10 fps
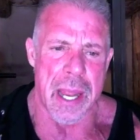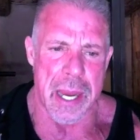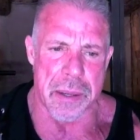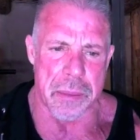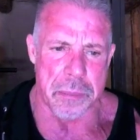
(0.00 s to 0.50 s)

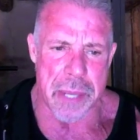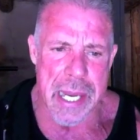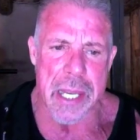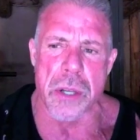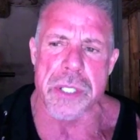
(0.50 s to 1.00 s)
and me
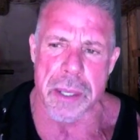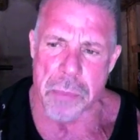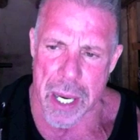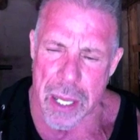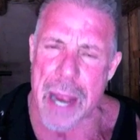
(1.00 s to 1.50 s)
using
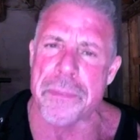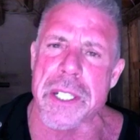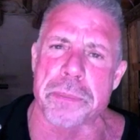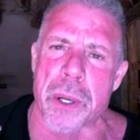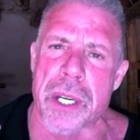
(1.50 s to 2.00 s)
my life
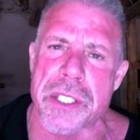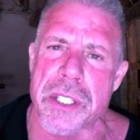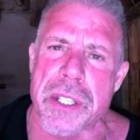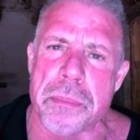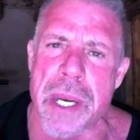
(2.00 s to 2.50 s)
experiences
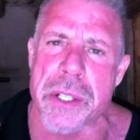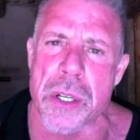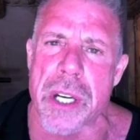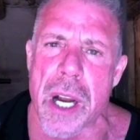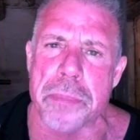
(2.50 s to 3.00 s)
to
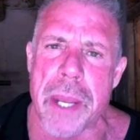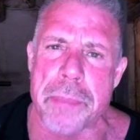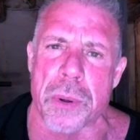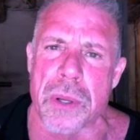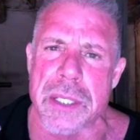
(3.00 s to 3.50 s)
mentor young
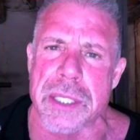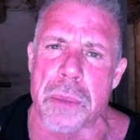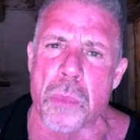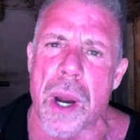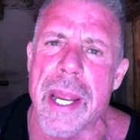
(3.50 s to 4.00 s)
people in
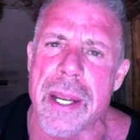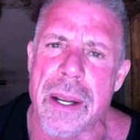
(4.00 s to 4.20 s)
some way.